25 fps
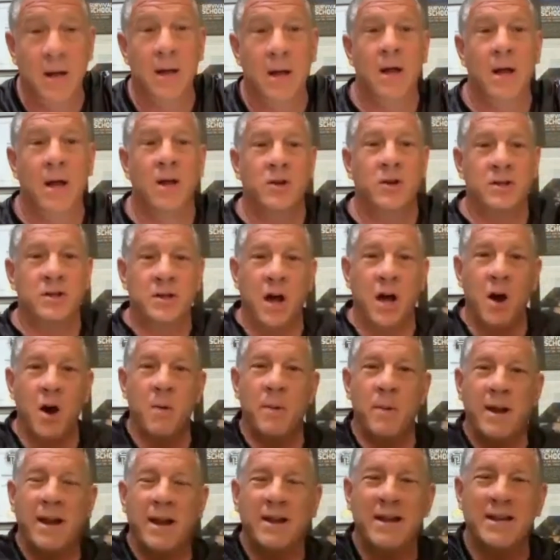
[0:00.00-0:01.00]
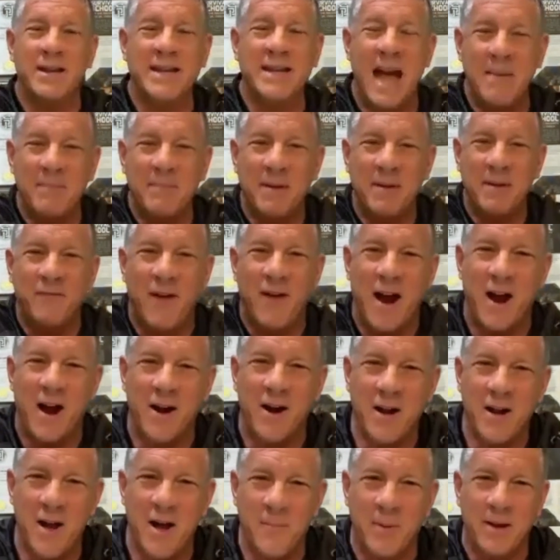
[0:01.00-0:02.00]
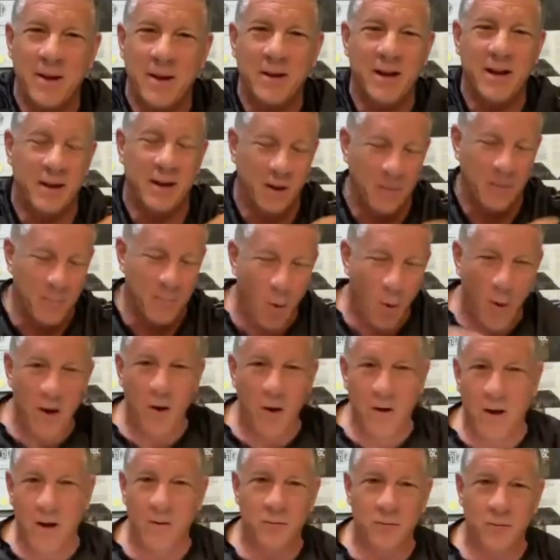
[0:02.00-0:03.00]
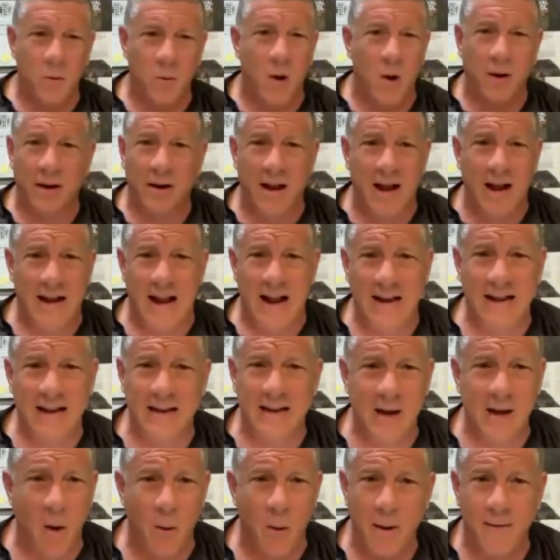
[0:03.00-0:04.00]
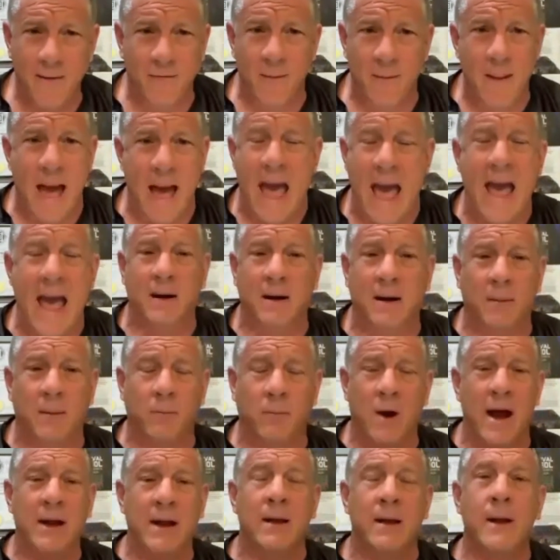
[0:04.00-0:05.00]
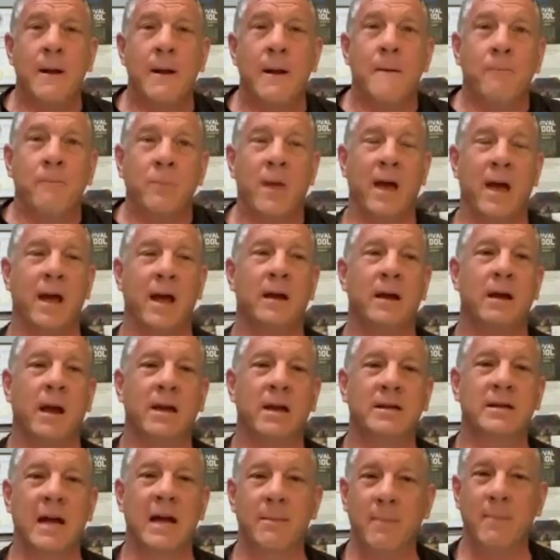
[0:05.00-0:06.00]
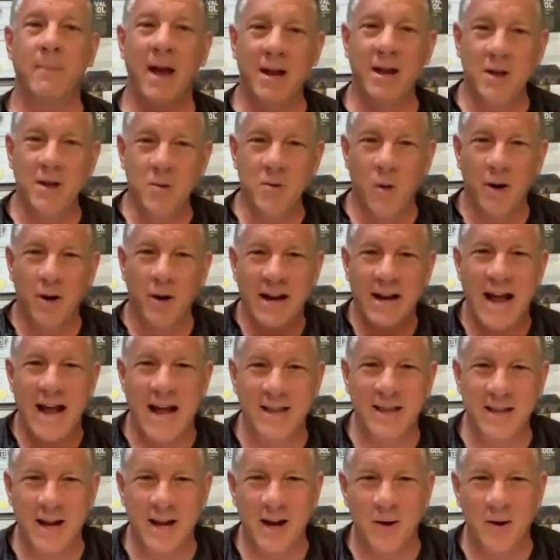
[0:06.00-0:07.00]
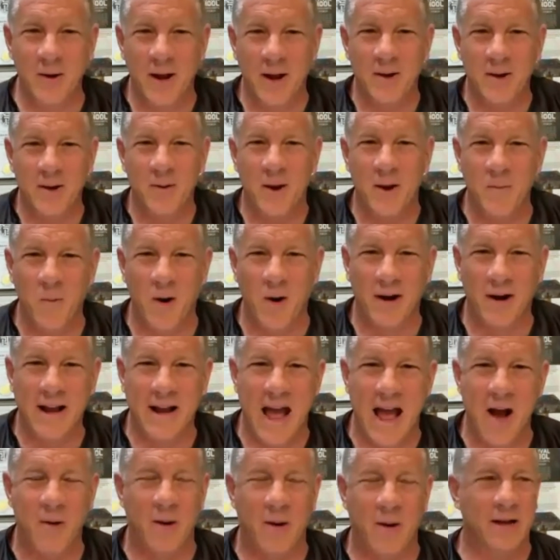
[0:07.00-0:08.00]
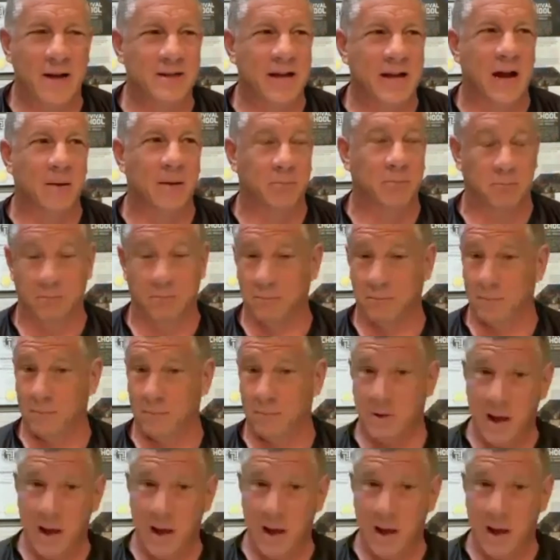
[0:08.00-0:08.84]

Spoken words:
So, and it just got me fired up, and Liborio comes walking out, and I didn't know him from Adam, right? And he's like, man, you want to get out there and work out? And I was like, yeah.